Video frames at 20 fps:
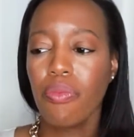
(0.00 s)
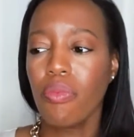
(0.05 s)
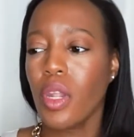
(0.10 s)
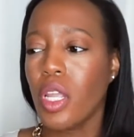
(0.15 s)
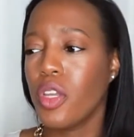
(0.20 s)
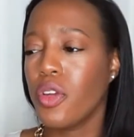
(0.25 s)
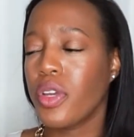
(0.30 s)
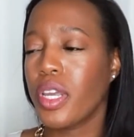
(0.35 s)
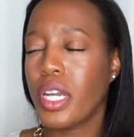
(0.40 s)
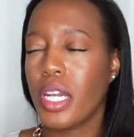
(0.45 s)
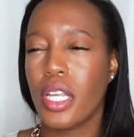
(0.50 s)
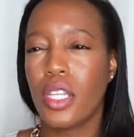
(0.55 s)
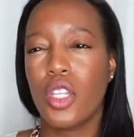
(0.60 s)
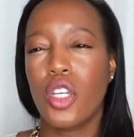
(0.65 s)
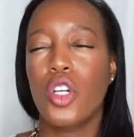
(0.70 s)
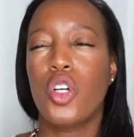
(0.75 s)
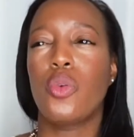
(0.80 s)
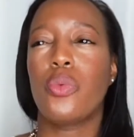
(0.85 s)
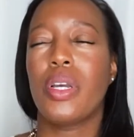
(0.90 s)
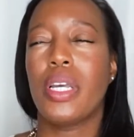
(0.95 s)
You're getting
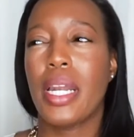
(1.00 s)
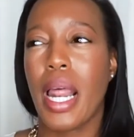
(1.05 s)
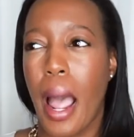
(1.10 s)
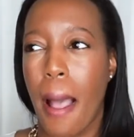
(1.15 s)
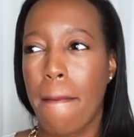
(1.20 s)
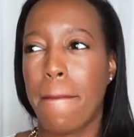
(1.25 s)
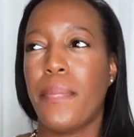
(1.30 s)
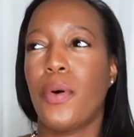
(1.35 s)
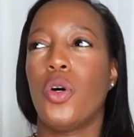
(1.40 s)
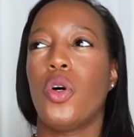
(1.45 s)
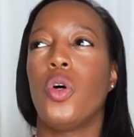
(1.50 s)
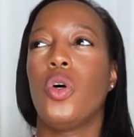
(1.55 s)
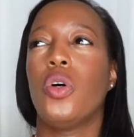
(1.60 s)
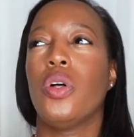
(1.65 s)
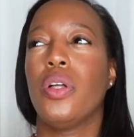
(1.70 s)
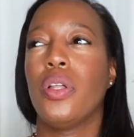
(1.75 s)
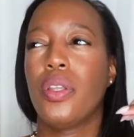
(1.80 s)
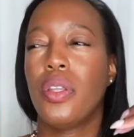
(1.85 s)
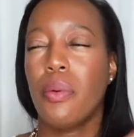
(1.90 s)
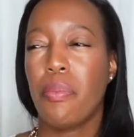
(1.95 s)
the green
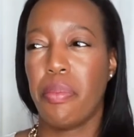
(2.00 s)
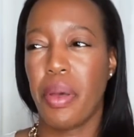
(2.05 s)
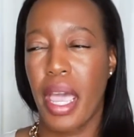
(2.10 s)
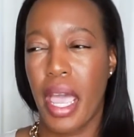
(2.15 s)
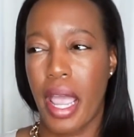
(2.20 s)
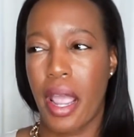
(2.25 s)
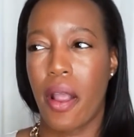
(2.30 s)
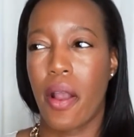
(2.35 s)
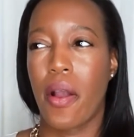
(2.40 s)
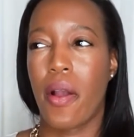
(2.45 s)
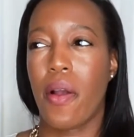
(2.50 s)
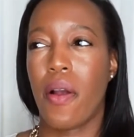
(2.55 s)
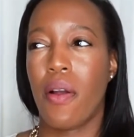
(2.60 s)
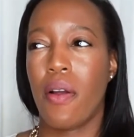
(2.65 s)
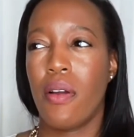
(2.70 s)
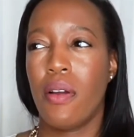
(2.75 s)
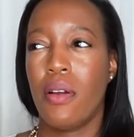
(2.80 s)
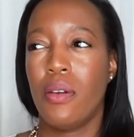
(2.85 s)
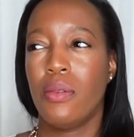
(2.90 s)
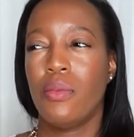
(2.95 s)
apple, the
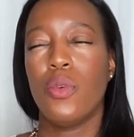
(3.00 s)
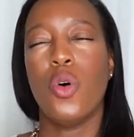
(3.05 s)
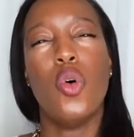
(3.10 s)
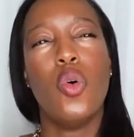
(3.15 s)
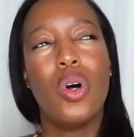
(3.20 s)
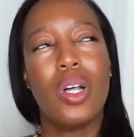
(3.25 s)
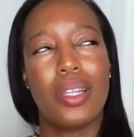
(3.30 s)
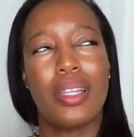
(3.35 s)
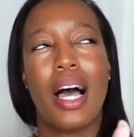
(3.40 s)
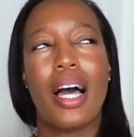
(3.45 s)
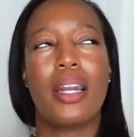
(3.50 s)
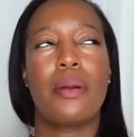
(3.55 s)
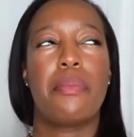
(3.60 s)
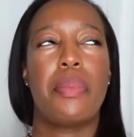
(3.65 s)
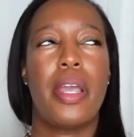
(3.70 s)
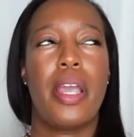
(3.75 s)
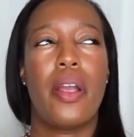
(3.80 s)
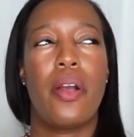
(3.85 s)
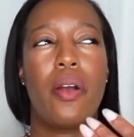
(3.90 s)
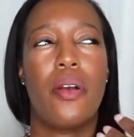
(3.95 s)
pear. Oh, a lot of
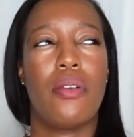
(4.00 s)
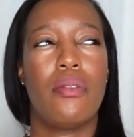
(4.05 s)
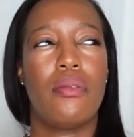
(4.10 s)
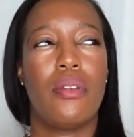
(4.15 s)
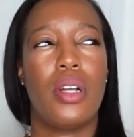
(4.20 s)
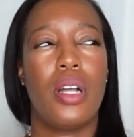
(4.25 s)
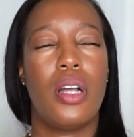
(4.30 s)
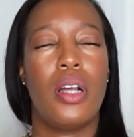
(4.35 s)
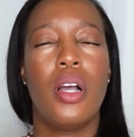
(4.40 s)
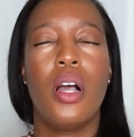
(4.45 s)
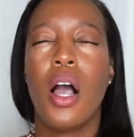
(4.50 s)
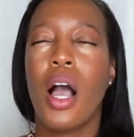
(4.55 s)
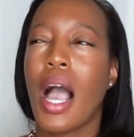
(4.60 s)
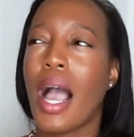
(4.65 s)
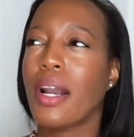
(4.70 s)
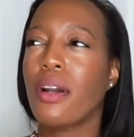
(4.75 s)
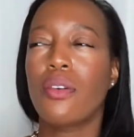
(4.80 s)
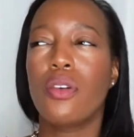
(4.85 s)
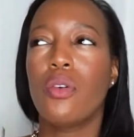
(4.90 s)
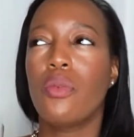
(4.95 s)
pear.
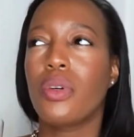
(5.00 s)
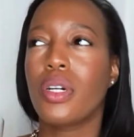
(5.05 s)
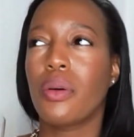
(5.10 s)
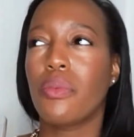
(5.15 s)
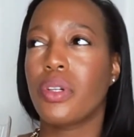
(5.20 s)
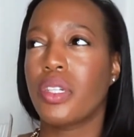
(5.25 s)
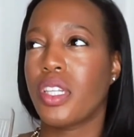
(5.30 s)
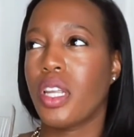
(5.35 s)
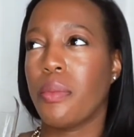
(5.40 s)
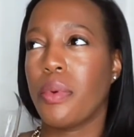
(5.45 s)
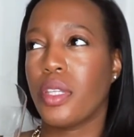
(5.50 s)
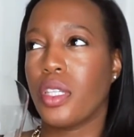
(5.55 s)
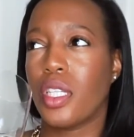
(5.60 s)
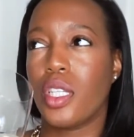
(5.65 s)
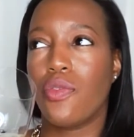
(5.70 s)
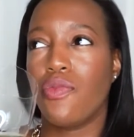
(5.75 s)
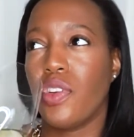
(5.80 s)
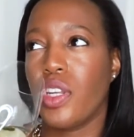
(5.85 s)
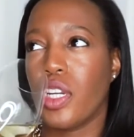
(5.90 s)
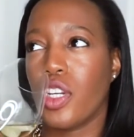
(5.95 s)
I don't know what I want to say about
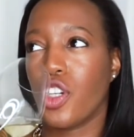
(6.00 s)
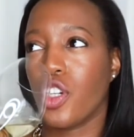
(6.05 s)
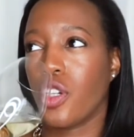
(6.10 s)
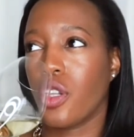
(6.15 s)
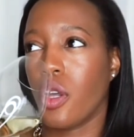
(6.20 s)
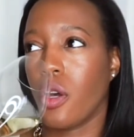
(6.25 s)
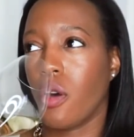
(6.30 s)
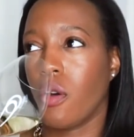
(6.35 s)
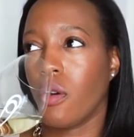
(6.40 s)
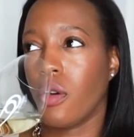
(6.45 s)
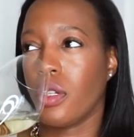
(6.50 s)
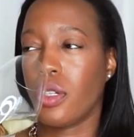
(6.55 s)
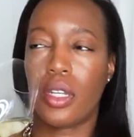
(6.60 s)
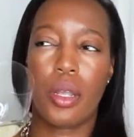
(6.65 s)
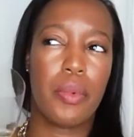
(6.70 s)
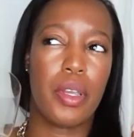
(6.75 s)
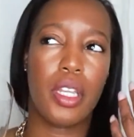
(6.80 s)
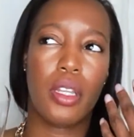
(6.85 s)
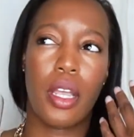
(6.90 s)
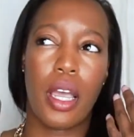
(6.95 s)
this finish, though. Because, I
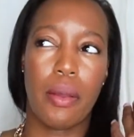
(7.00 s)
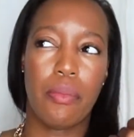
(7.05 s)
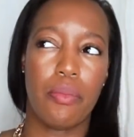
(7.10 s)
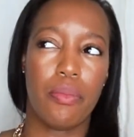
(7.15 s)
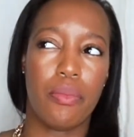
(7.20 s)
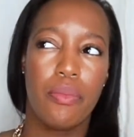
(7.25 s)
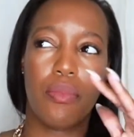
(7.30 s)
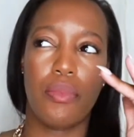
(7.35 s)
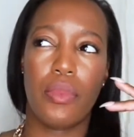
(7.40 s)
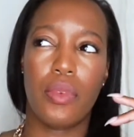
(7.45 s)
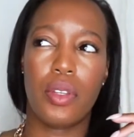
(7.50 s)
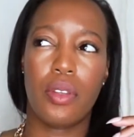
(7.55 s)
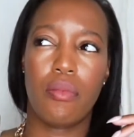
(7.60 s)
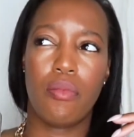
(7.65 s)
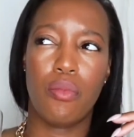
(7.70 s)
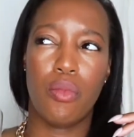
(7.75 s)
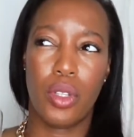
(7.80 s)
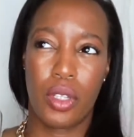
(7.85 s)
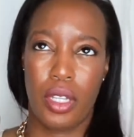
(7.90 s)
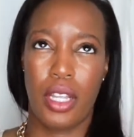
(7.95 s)
mean,
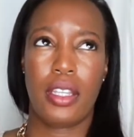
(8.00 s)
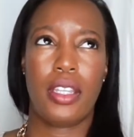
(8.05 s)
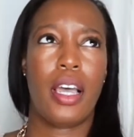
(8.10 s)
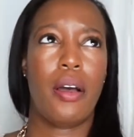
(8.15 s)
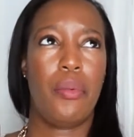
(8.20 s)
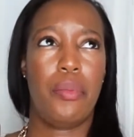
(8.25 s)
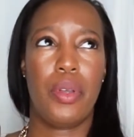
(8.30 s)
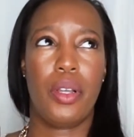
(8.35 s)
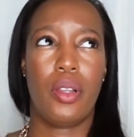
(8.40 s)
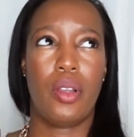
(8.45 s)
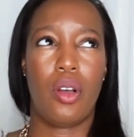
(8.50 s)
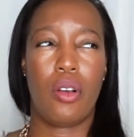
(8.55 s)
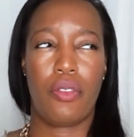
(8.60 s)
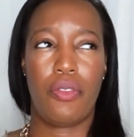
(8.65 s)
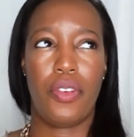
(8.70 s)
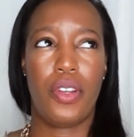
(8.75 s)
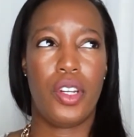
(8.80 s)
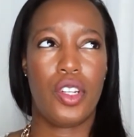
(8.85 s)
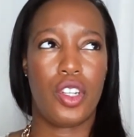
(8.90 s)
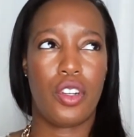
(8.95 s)
with that would be a long
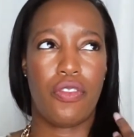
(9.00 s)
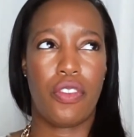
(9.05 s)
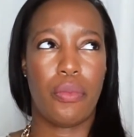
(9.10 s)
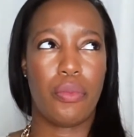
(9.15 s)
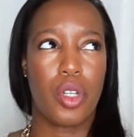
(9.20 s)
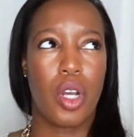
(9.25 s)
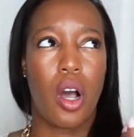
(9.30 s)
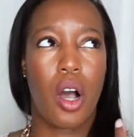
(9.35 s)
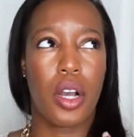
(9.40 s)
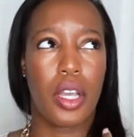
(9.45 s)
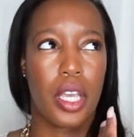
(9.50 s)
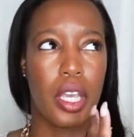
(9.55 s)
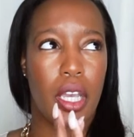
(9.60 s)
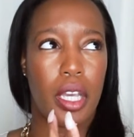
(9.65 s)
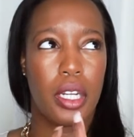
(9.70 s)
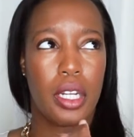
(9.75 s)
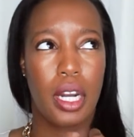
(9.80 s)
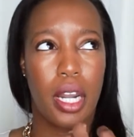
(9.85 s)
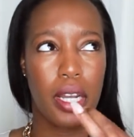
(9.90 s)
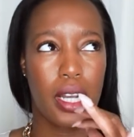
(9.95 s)
finish if I'm talking
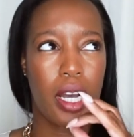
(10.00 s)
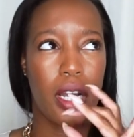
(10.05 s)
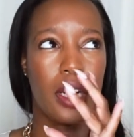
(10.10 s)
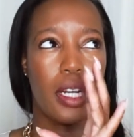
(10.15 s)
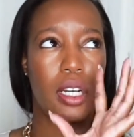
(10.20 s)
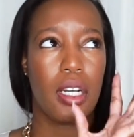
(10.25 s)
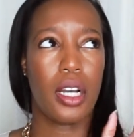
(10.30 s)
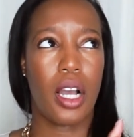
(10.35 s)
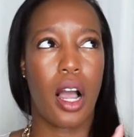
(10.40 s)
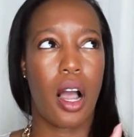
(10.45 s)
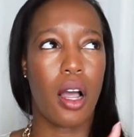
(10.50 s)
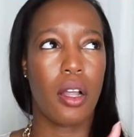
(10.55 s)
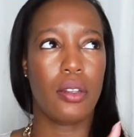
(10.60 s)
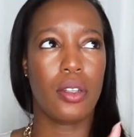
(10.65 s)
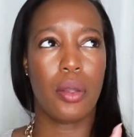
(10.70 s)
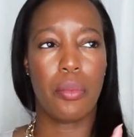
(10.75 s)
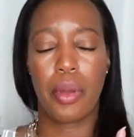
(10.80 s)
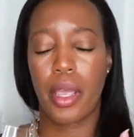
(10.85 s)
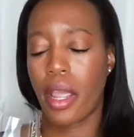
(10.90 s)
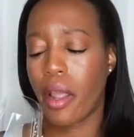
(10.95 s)
and then I kind of got
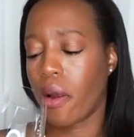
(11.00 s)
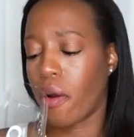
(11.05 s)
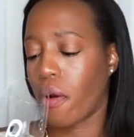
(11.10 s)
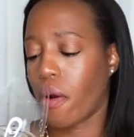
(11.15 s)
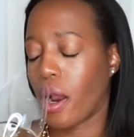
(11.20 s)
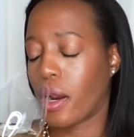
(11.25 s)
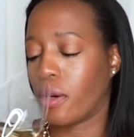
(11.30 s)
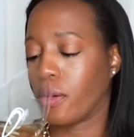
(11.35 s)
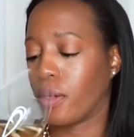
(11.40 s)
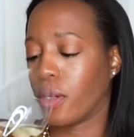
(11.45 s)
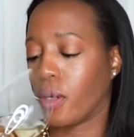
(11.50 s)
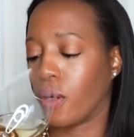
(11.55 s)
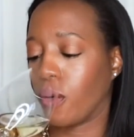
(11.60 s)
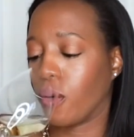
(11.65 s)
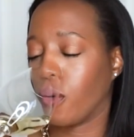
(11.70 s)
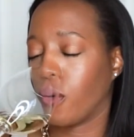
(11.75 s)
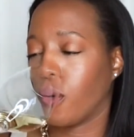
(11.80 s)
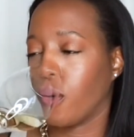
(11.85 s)
the pear. I don't know.